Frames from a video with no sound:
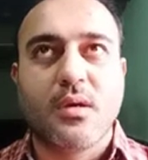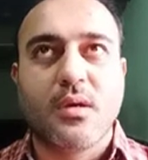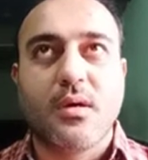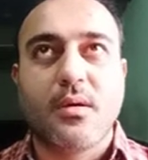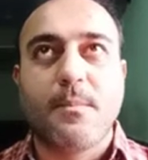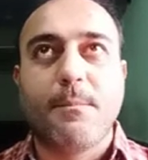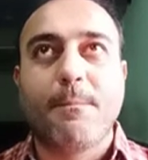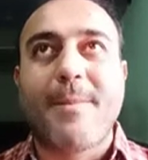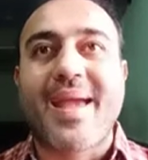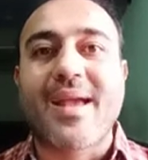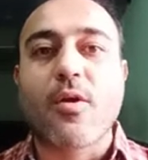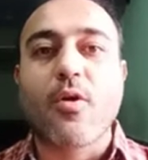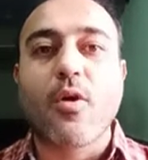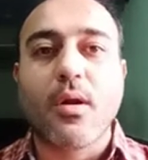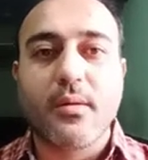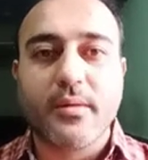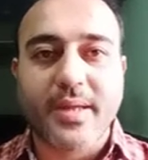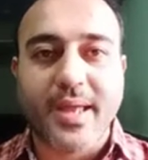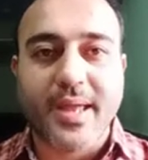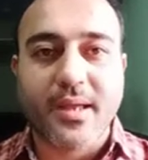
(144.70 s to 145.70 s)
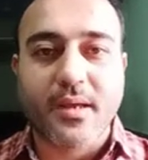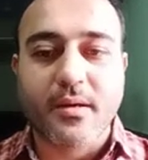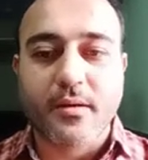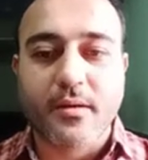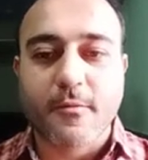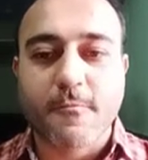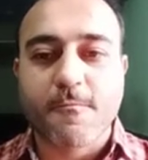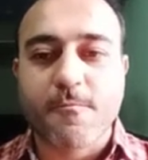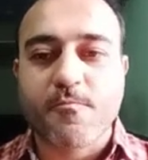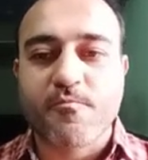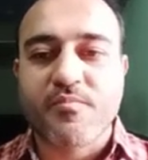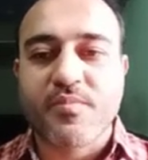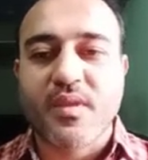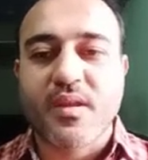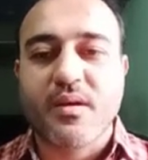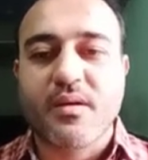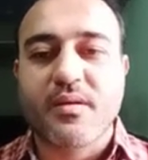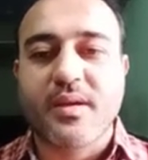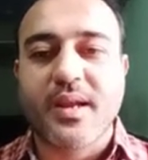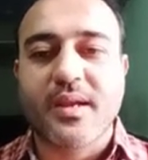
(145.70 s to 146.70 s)
Bengal tiger,
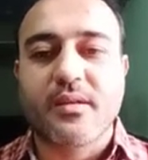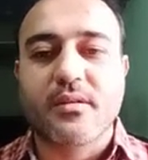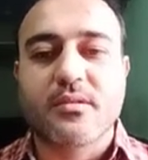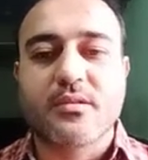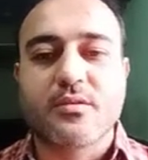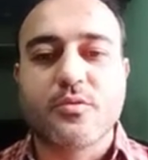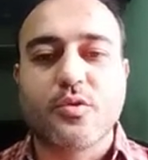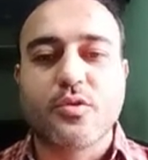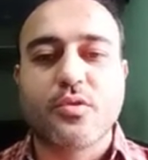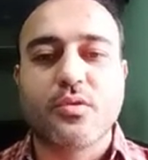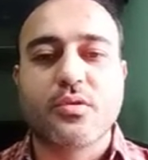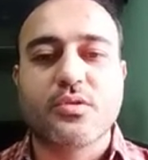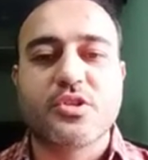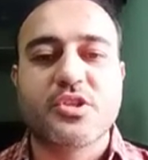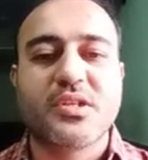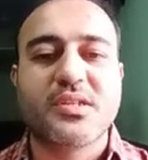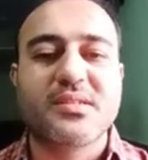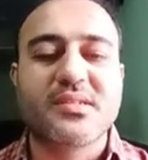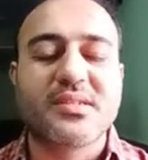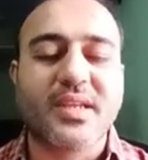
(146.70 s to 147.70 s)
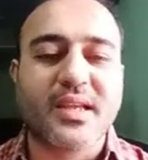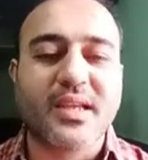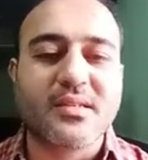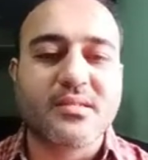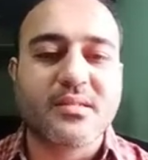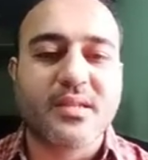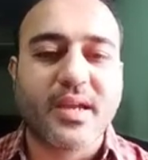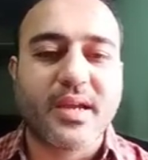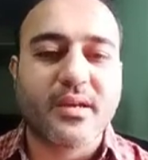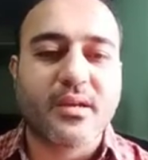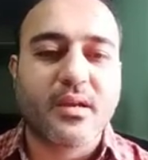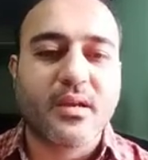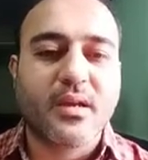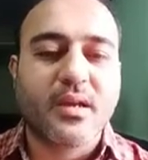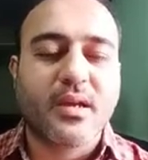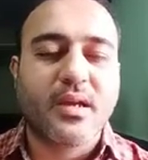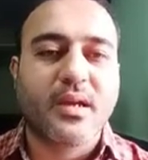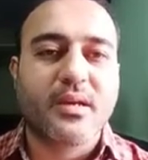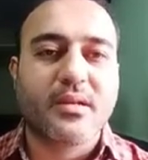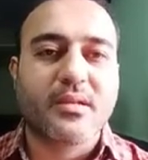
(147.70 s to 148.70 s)
right? So she says that
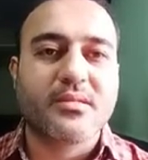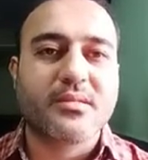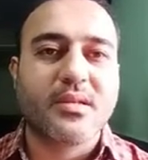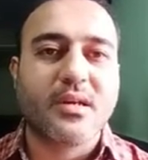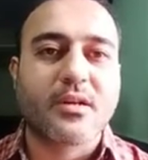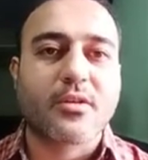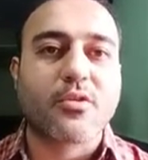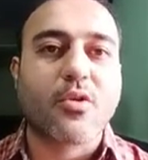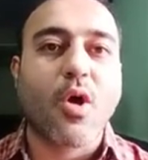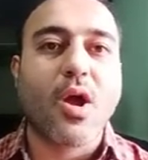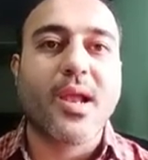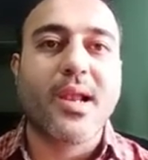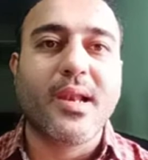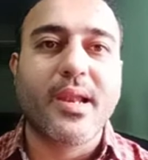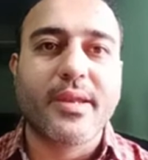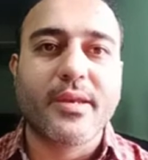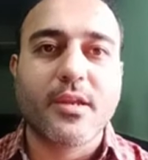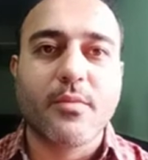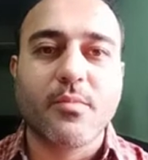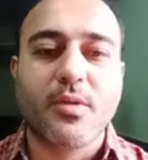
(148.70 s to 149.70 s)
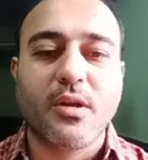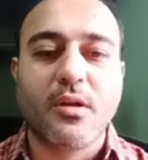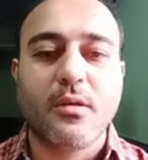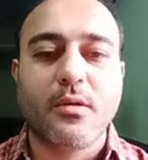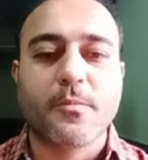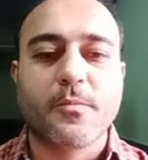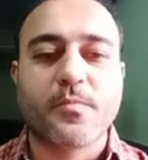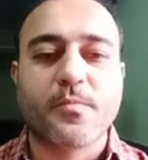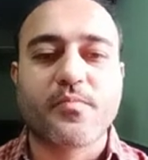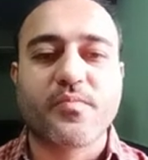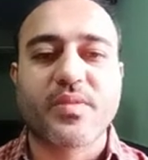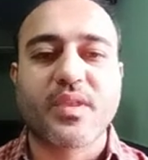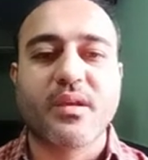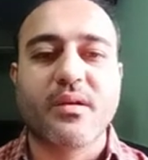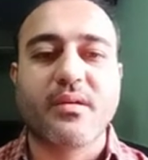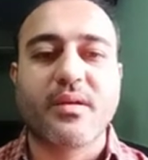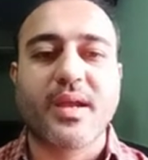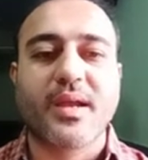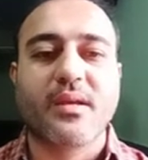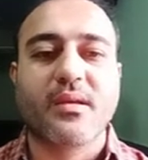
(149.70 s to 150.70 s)
it is a royal animal,
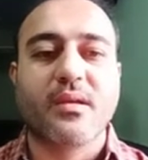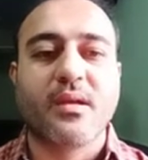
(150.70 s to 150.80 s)
right?